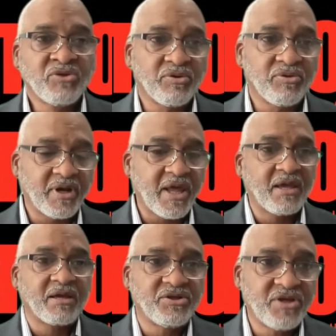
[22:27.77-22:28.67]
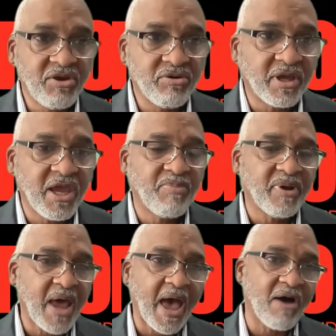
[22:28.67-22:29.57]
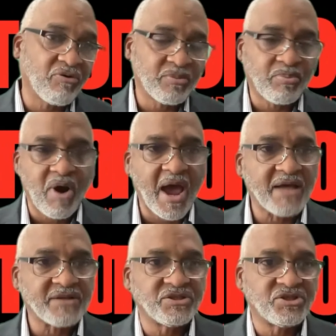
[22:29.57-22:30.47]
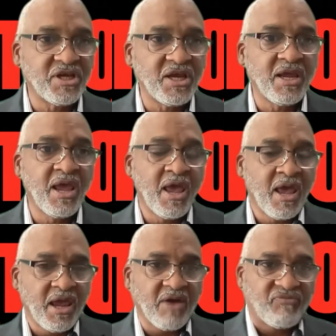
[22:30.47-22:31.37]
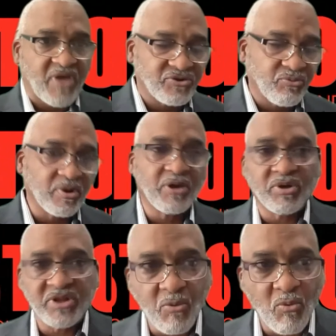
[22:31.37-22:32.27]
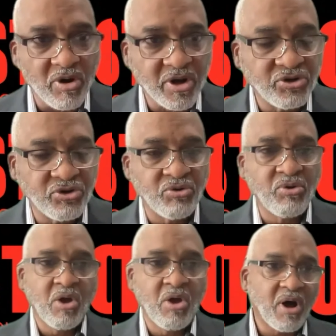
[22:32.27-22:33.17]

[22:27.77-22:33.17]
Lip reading: so that they can continue to keep an eye on the prize and see if that's really what they want to do.